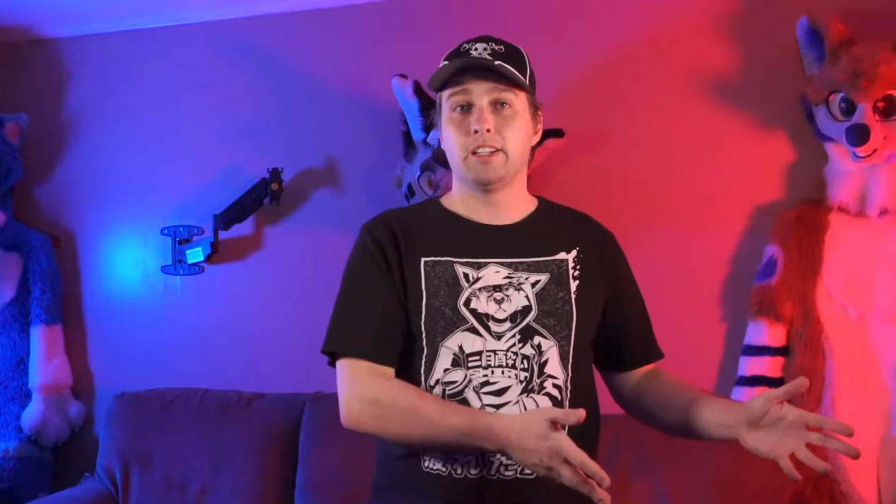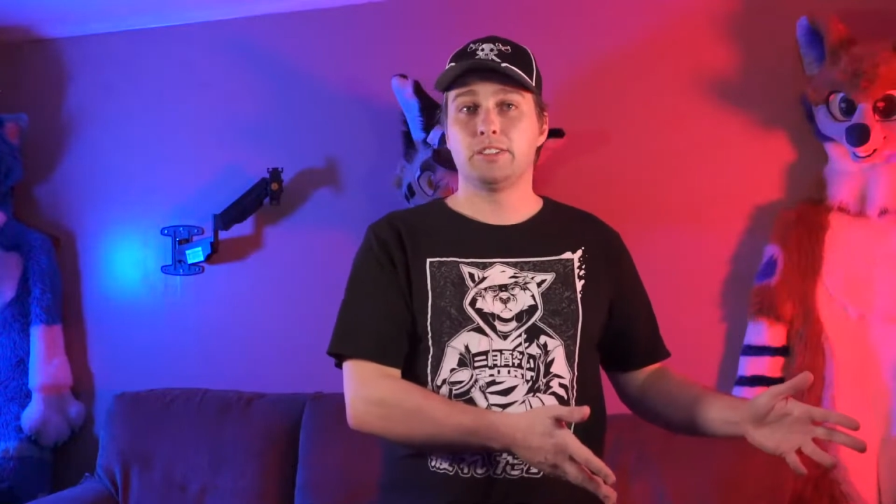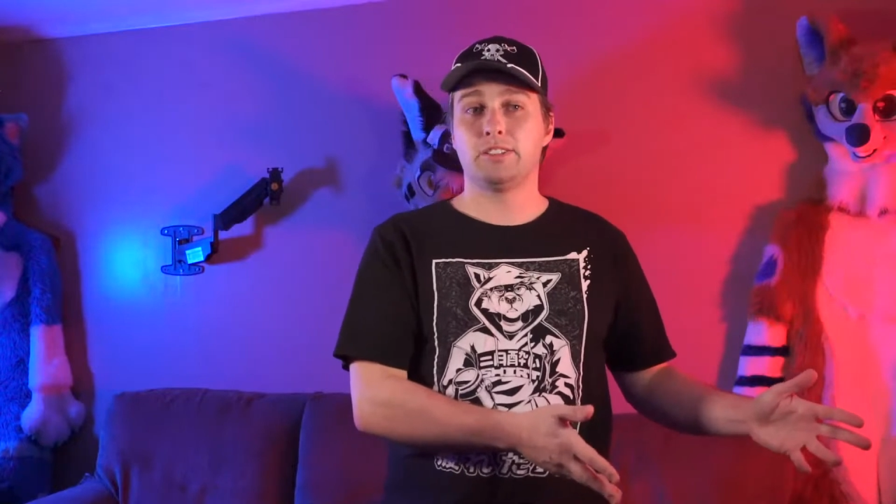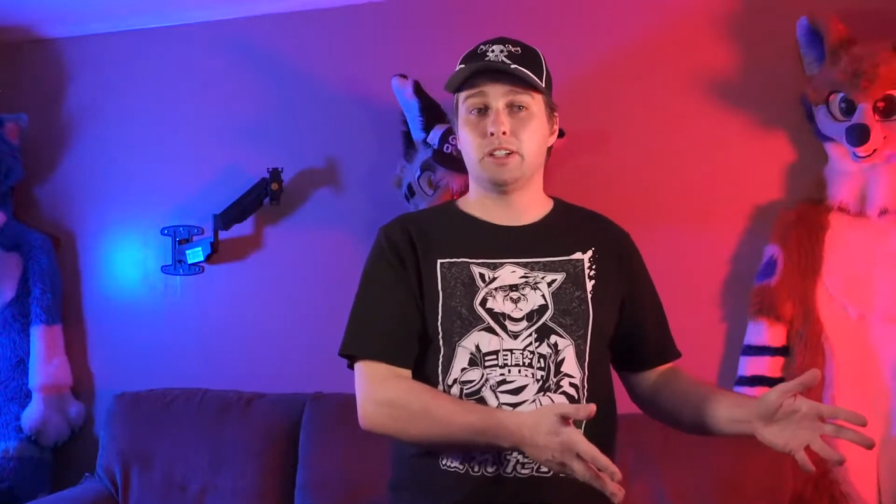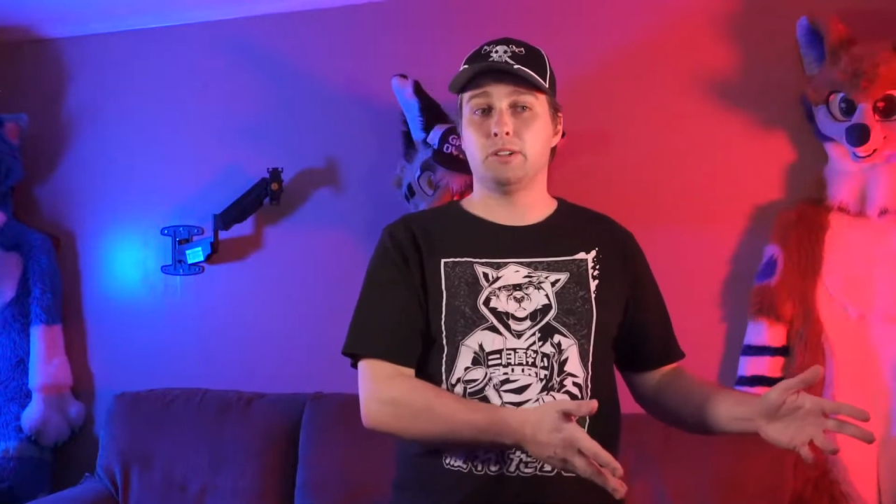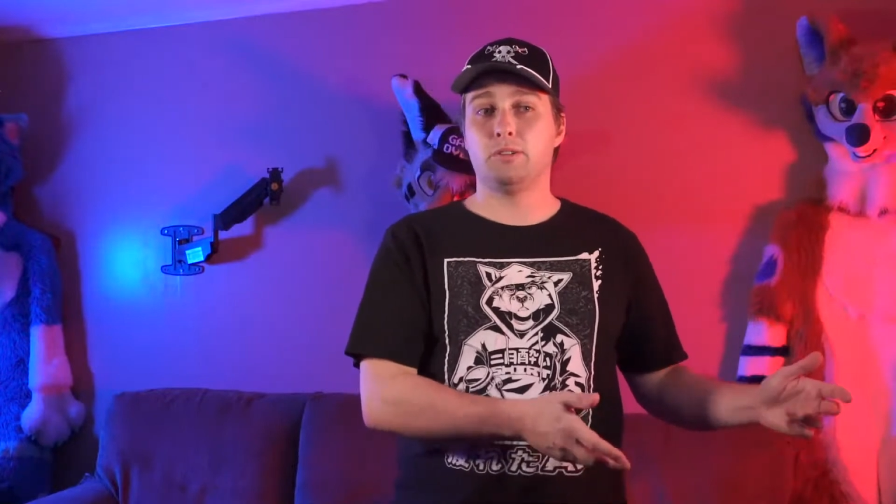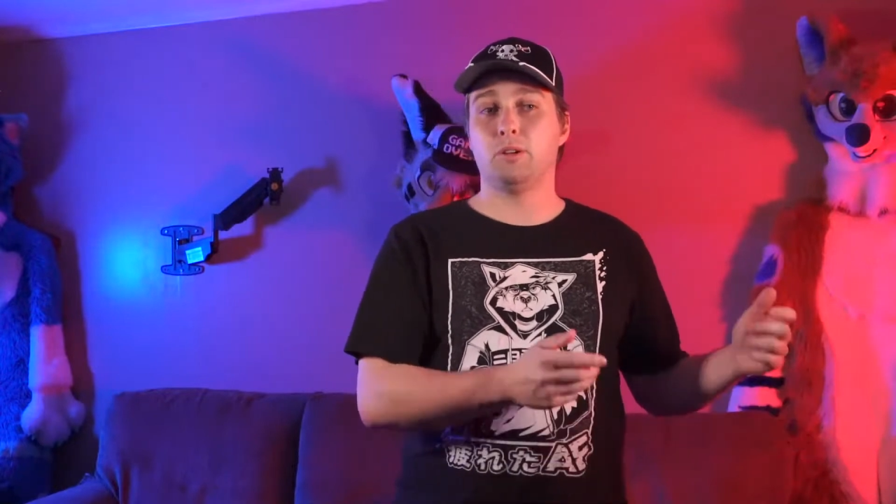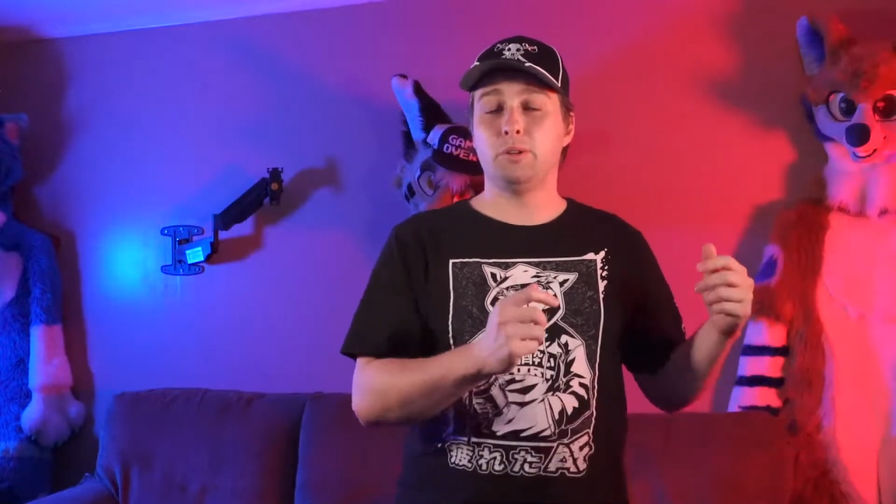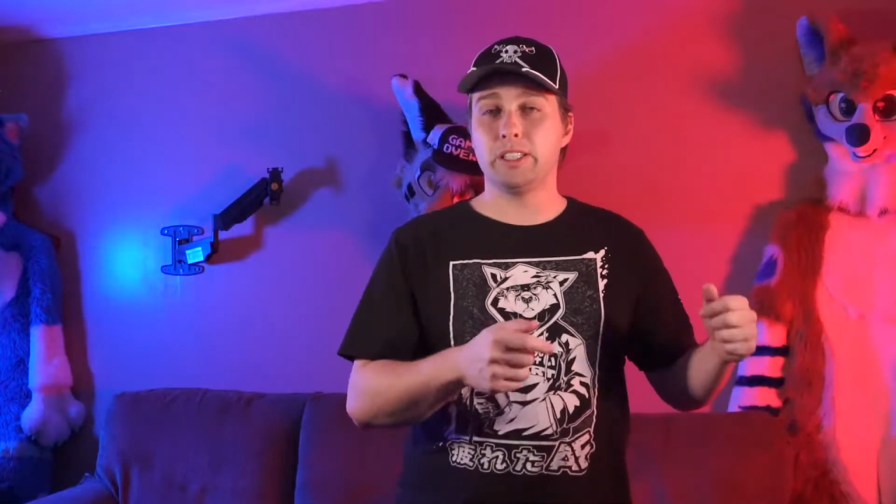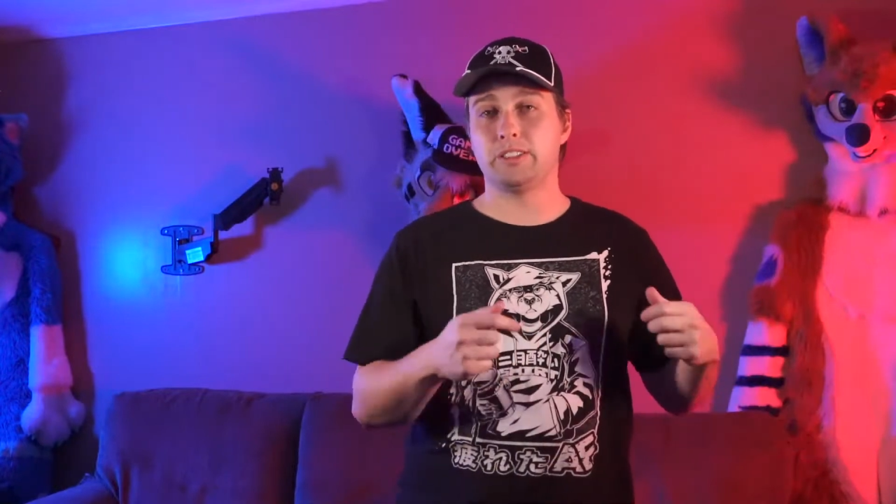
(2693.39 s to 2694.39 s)
so
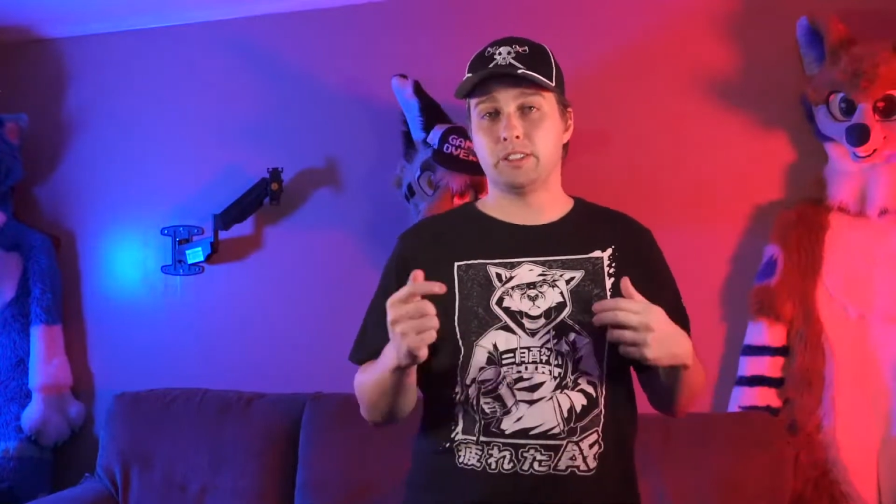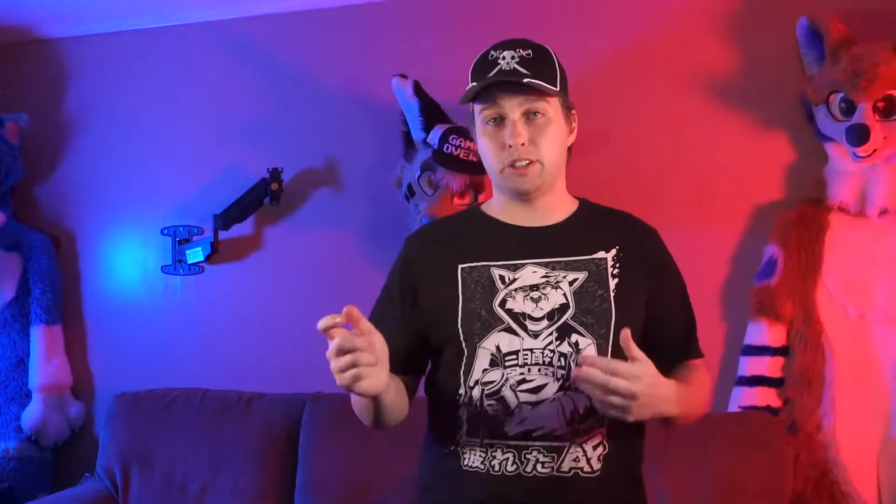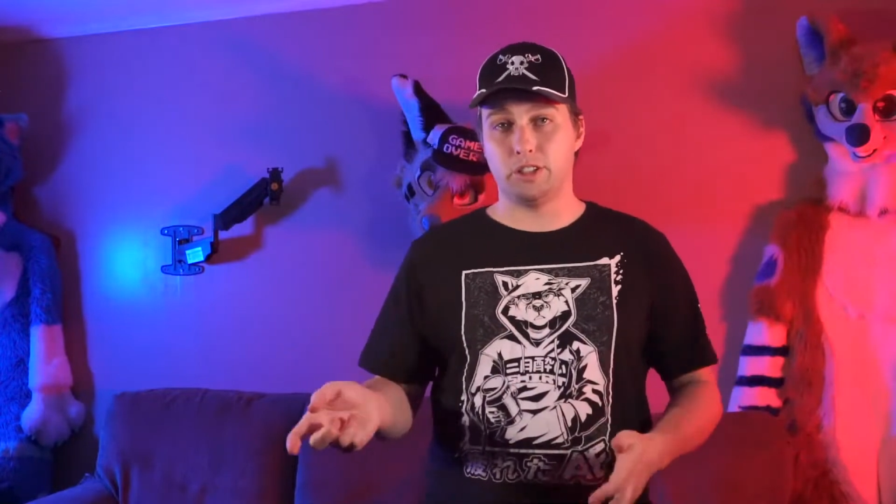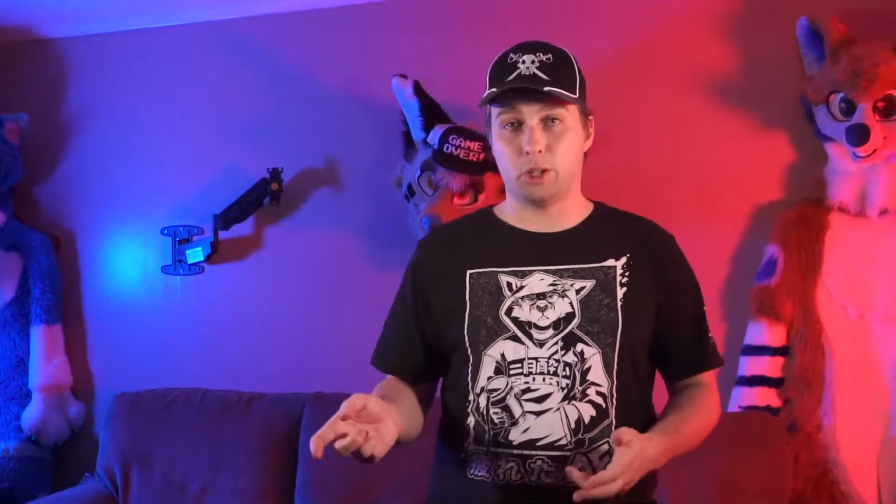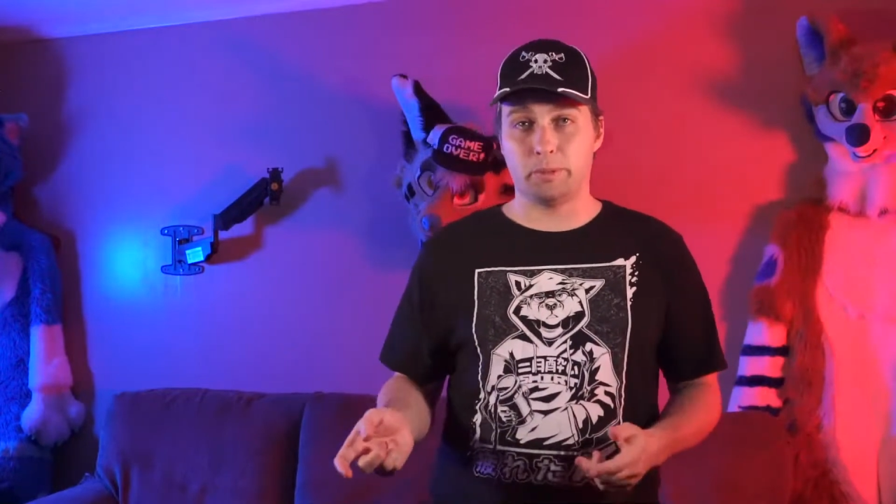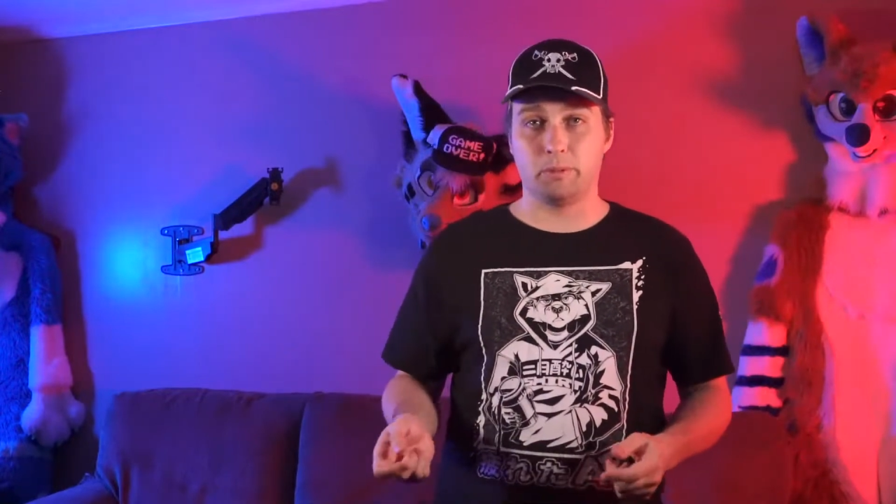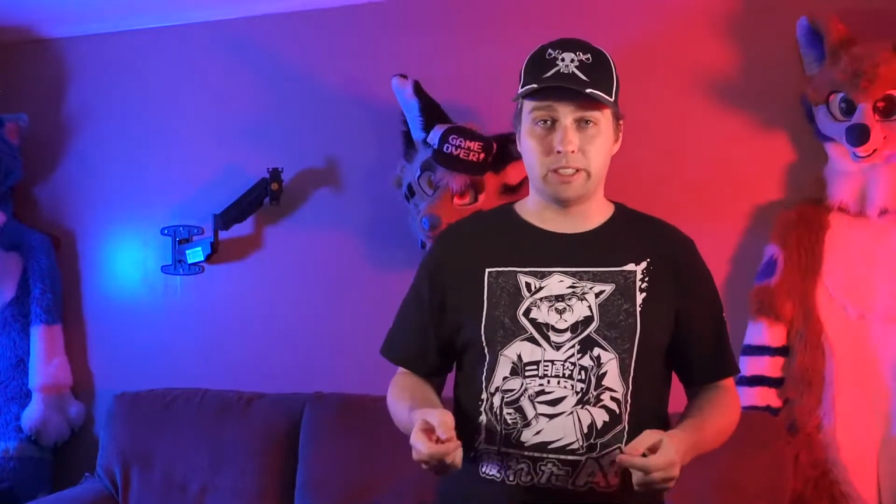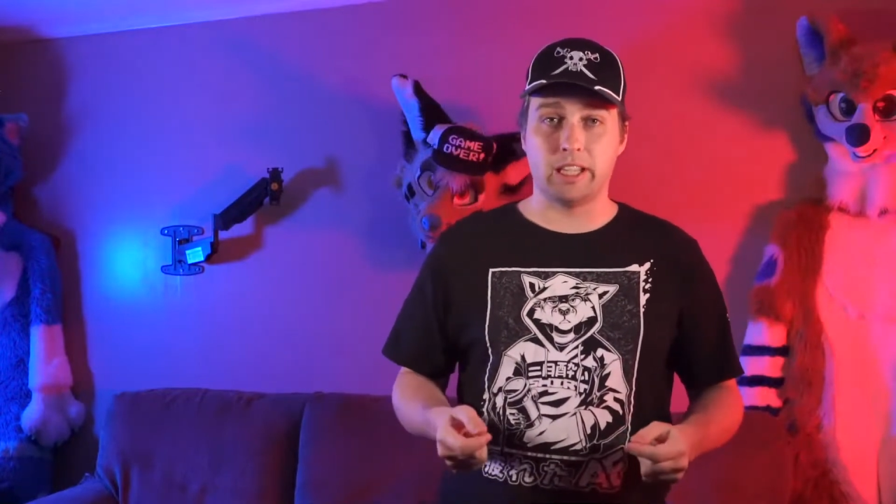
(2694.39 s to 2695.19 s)
who gets to determine what